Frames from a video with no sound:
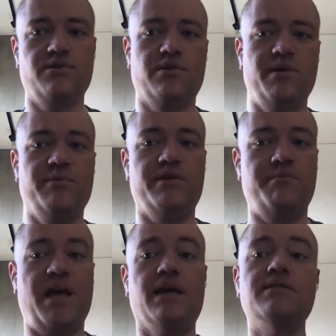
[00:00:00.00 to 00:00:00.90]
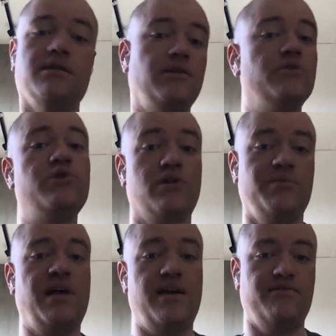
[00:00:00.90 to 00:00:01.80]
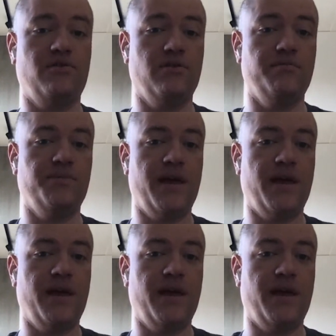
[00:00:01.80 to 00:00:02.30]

who are people that pay us to use our platform,